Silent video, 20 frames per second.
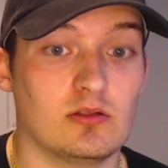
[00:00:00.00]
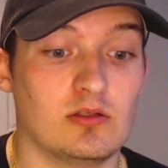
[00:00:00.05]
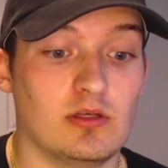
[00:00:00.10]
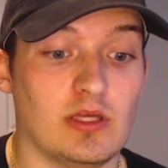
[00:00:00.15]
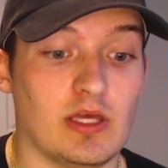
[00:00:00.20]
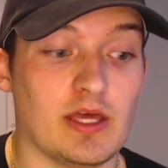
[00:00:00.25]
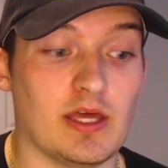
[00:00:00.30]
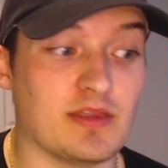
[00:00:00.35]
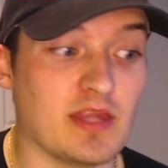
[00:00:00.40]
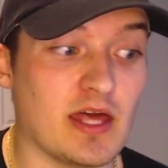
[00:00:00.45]

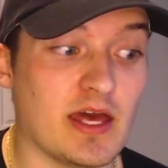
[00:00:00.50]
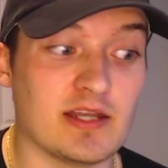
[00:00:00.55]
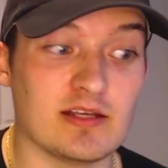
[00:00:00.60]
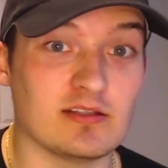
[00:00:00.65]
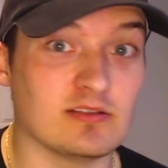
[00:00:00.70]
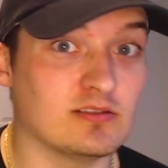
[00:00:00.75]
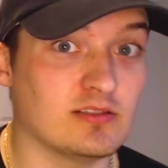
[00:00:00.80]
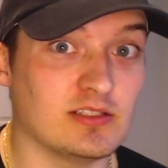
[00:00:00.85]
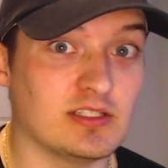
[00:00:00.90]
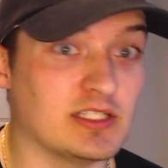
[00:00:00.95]
And
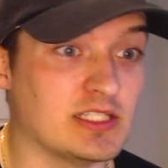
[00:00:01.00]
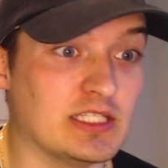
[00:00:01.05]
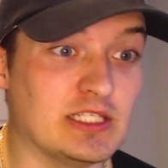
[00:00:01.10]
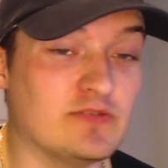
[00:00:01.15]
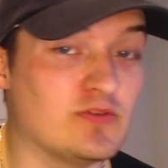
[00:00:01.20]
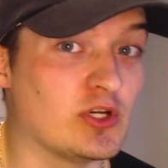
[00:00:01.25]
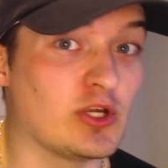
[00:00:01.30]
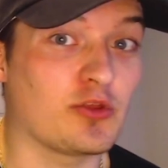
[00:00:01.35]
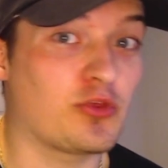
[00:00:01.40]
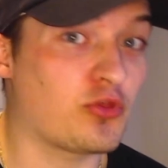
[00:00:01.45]
then
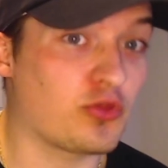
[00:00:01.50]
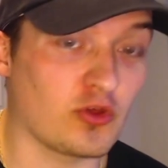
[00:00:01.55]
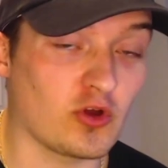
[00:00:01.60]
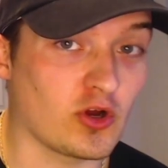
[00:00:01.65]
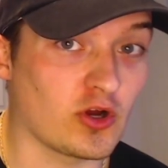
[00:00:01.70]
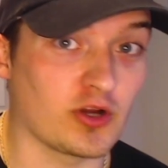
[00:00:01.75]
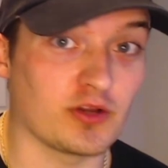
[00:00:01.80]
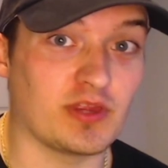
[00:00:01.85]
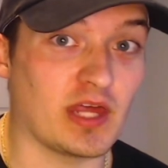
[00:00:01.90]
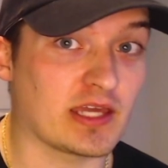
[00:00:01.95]
even a
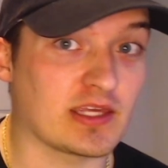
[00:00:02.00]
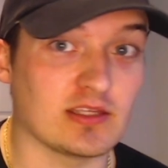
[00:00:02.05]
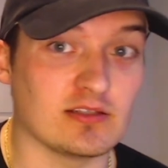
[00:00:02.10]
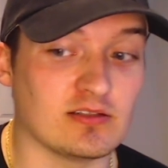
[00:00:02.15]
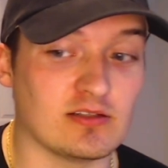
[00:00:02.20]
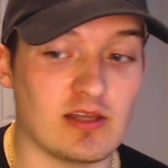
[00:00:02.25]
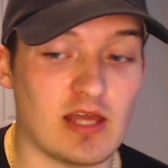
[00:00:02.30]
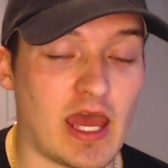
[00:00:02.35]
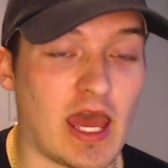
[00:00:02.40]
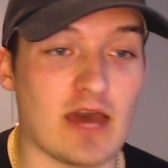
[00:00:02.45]
third that
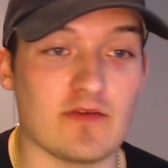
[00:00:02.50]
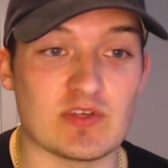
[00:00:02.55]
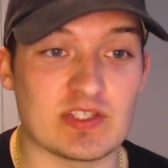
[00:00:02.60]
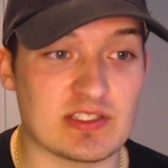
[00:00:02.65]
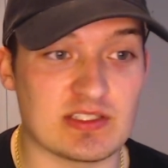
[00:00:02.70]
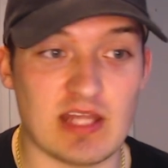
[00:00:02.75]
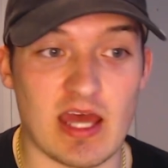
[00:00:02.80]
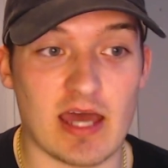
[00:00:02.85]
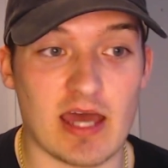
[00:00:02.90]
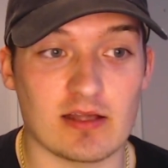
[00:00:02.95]
can have a
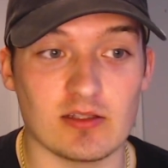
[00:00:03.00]
stack.